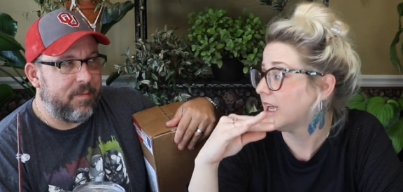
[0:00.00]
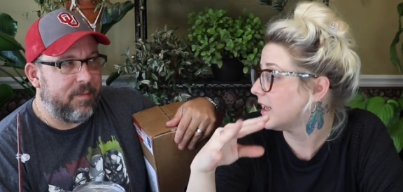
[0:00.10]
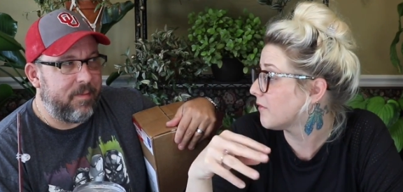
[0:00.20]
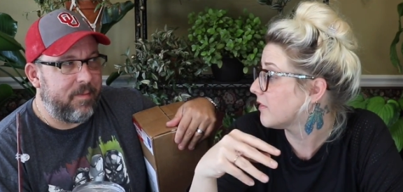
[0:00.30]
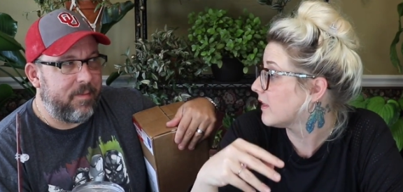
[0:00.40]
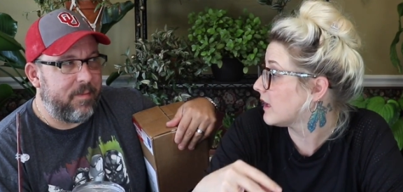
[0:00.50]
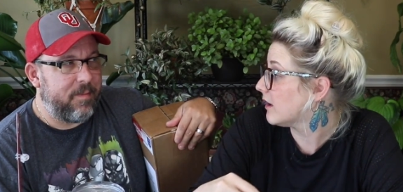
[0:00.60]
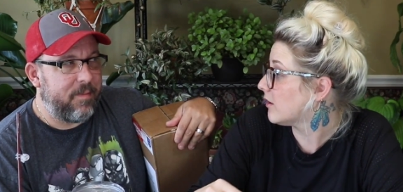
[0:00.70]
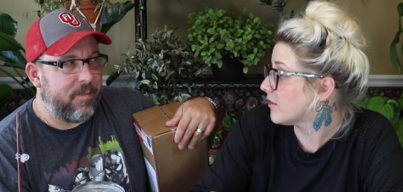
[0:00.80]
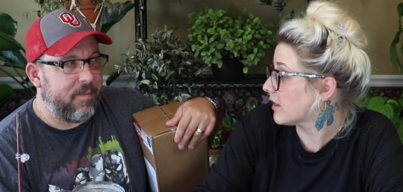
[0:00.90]
Speaker 1: and everything
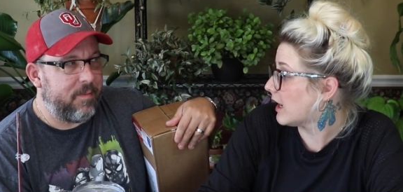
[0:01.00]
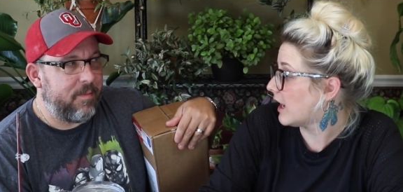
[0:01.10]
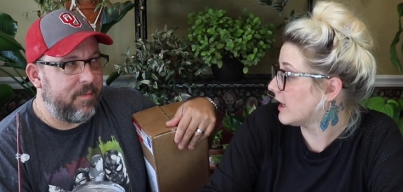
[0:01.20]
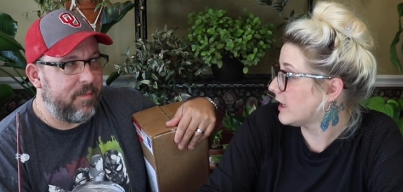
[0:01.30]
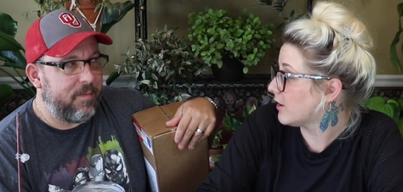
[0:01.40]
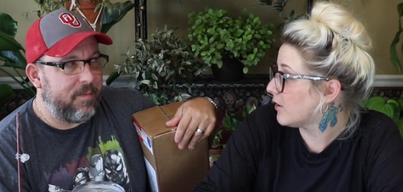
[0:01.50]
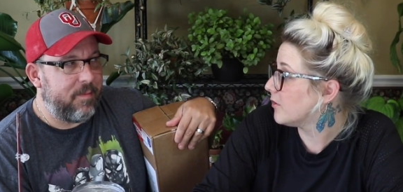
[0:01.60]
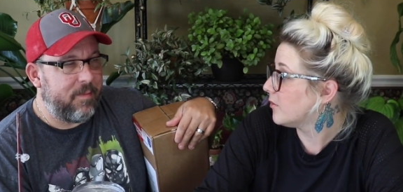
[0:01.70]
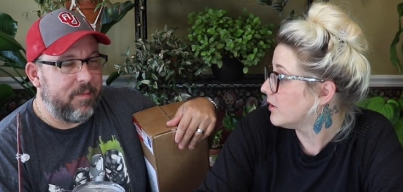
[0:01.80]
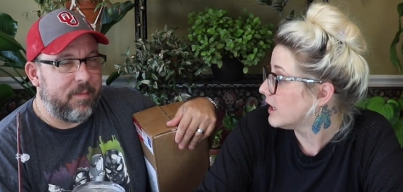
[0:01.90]
else. You
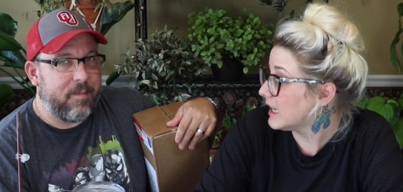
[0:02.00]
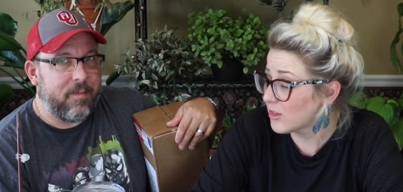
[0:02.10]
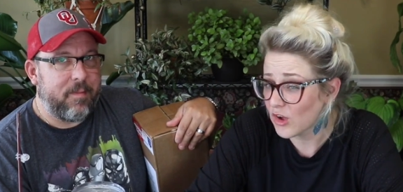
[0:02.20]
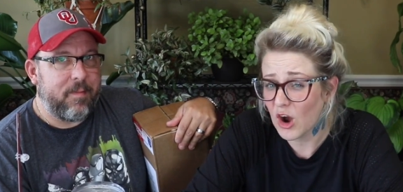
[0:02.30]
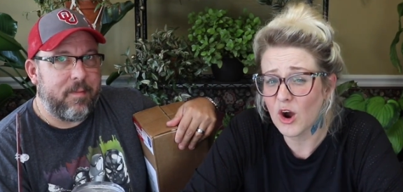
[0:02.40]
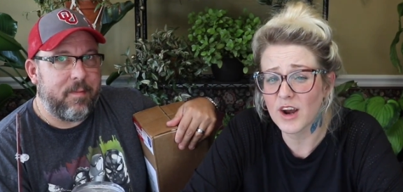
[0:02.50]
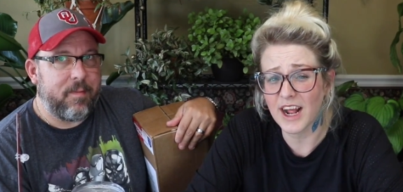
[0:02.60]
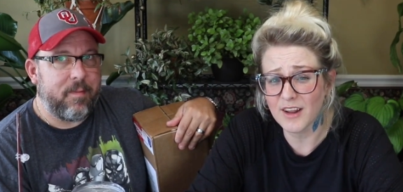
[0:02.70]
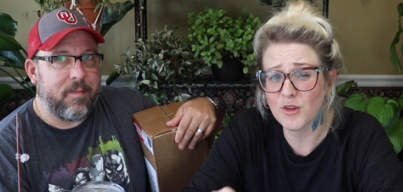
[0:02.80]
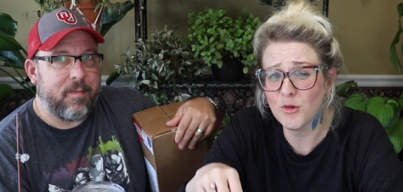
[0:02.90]
know, it's hard.
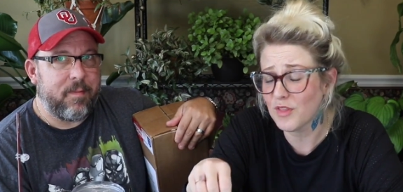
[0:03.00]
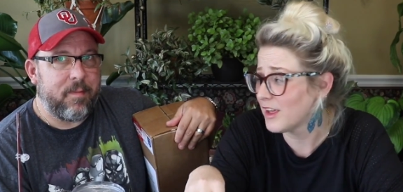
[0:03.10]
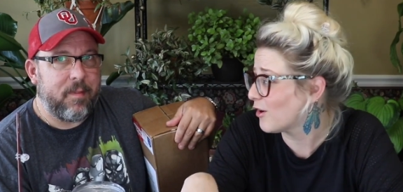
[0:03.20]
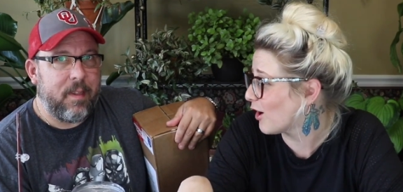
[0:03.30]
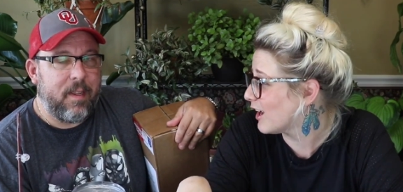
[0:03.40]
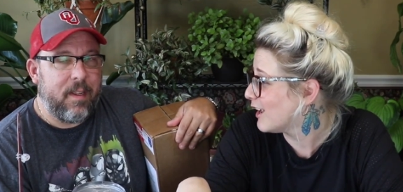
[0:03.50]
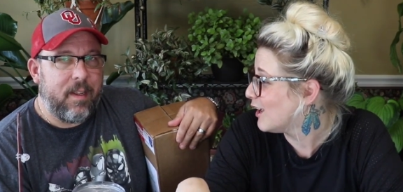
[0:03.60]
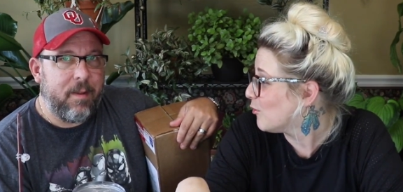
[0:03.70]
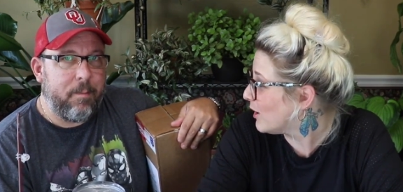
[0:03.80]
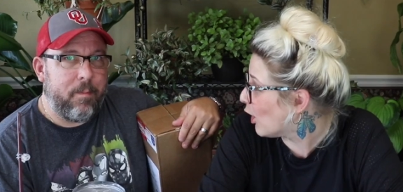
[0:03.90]
I do think hard.
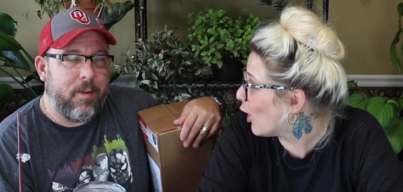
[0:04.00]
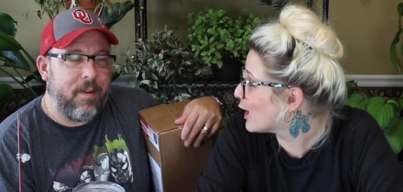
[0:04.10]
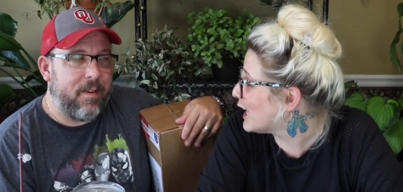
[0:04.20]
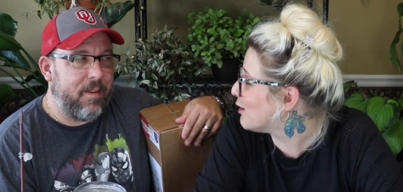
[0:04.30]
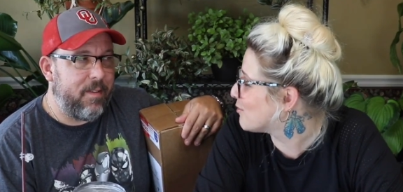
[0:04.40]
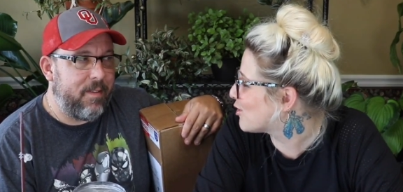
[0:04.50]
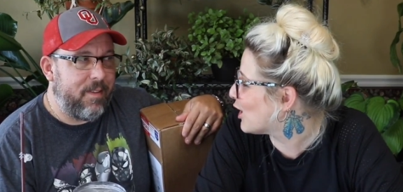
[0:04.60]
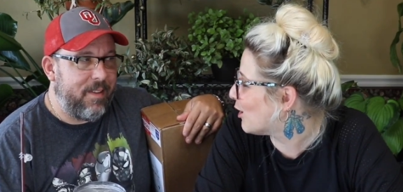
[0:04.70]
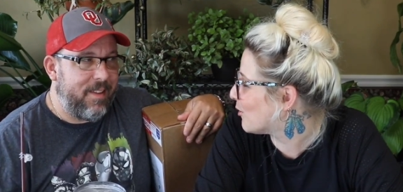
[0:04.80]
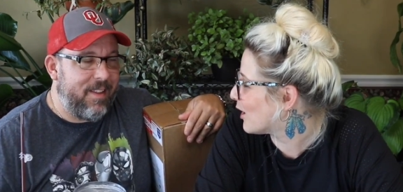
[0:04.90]
We are getting them
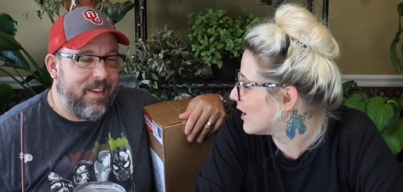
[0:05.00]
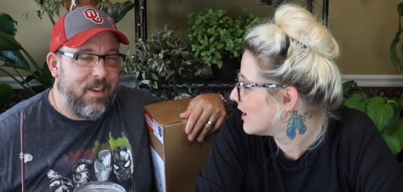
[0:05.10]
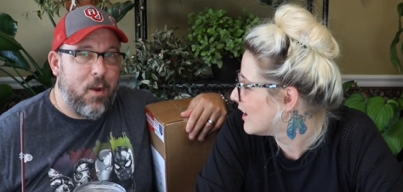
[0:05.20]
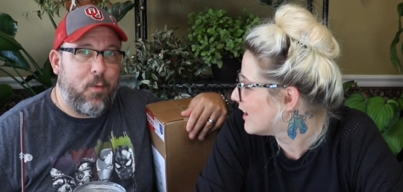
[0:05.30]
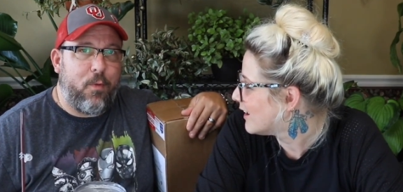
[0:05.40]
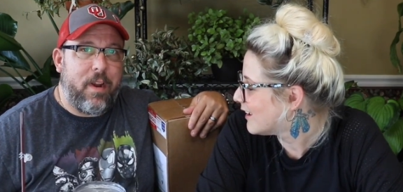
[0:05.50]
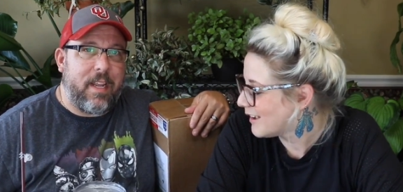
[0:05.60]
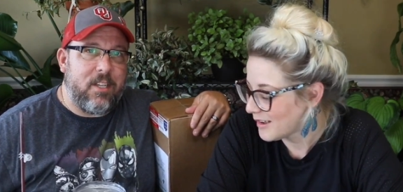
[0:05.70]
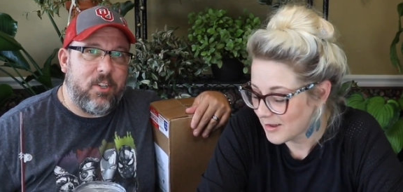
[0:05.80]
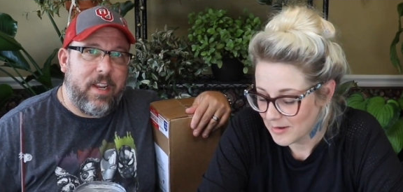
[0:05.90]
slower.
Speaker 2: No
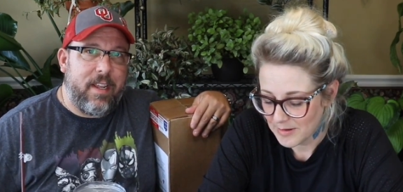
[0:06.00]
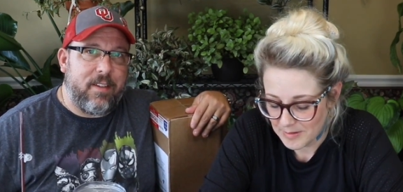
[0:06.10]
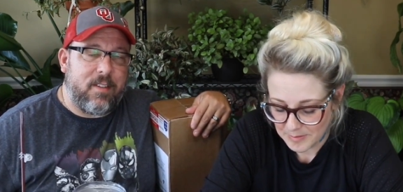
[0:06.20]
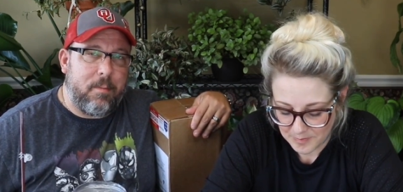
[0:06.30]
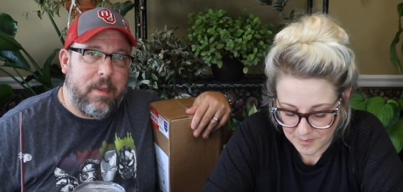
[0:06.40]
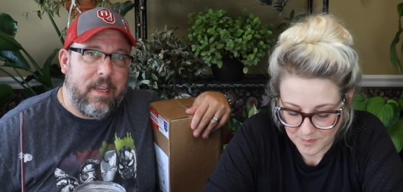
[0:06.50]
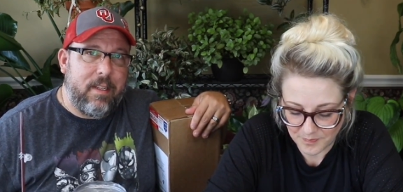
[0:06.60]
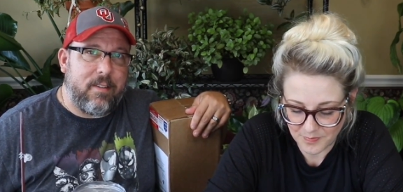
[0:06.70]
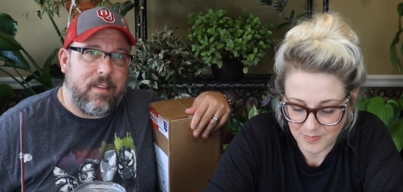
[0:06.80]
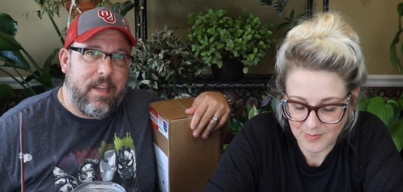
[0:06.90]
freaking chance
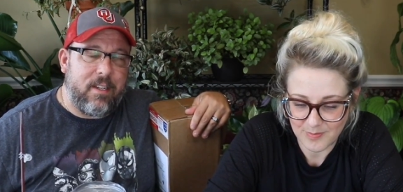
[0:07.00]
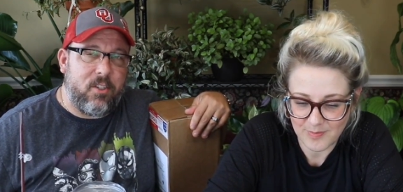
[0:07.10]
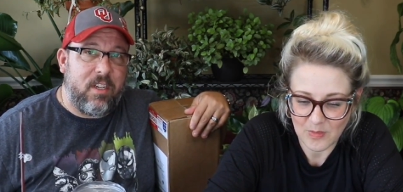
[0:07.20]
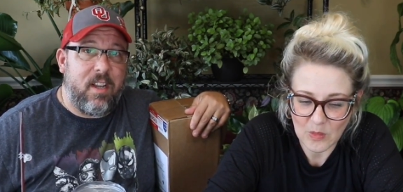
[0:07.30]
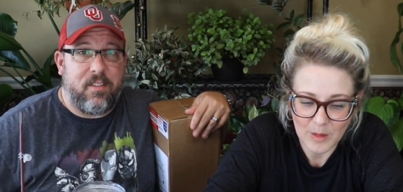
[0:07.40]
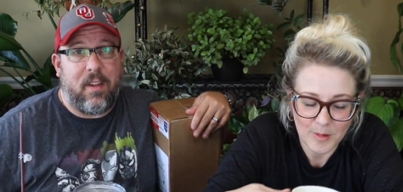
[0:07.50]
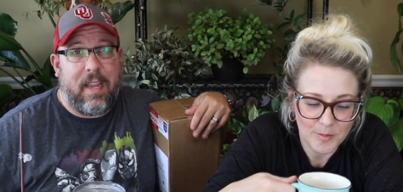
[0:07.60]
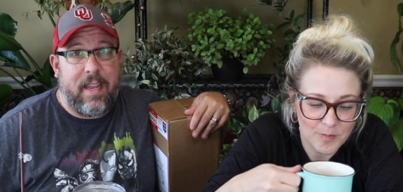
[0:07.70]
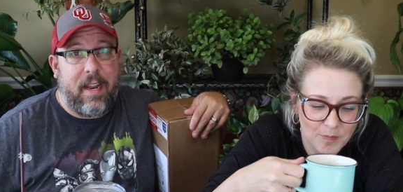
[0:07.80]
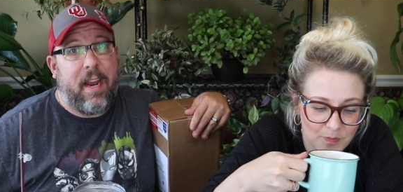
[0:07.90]
means that she
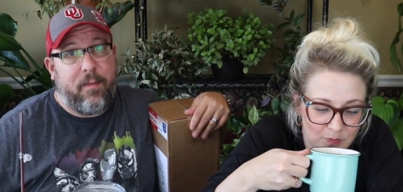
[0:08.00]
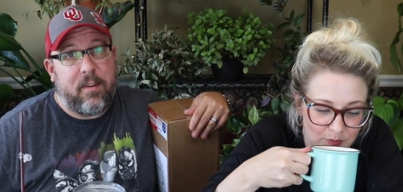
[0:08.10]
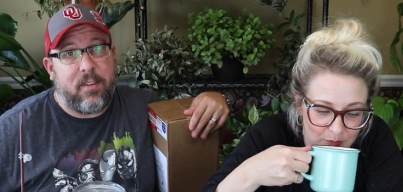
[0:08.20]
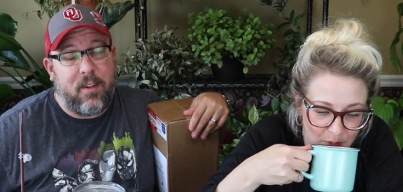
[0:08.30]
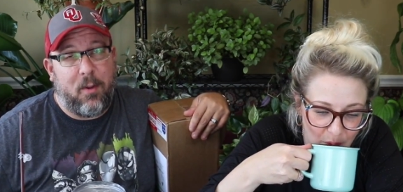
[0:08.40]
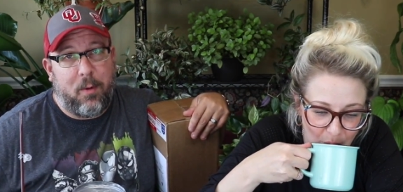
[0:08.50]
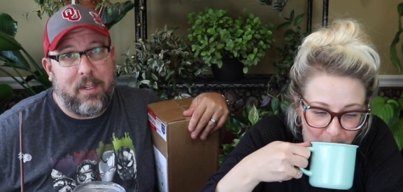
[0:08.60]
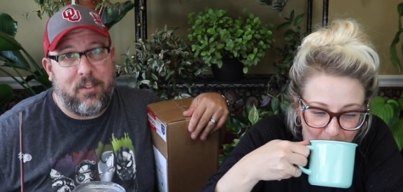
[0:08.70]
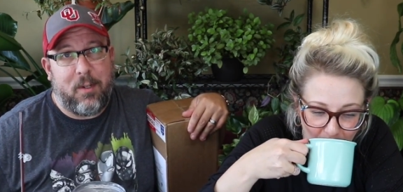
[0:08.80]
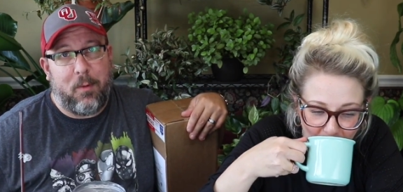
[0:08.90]
doesn't get every single
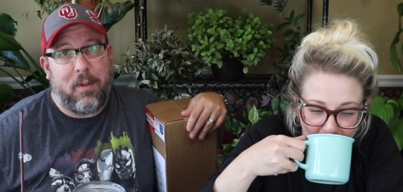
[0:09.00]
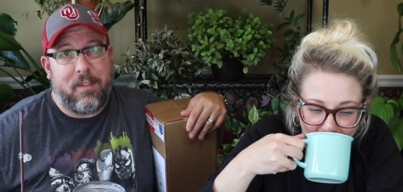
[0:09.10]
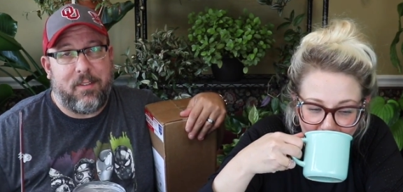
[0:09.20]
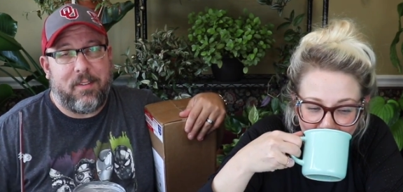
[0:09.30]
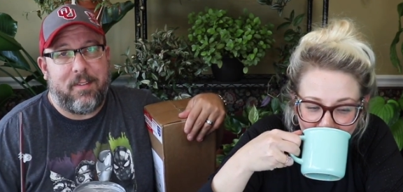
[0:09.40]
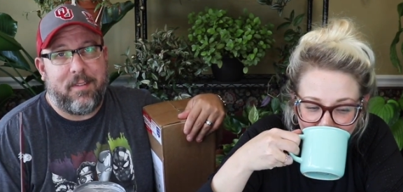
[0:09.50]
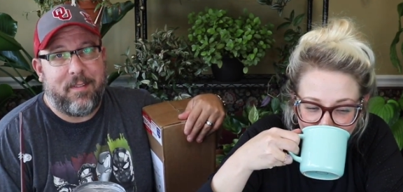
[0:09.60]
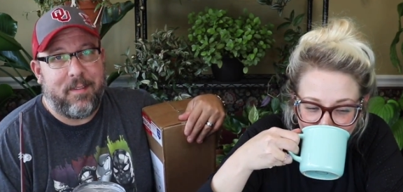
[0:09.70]
one she wants.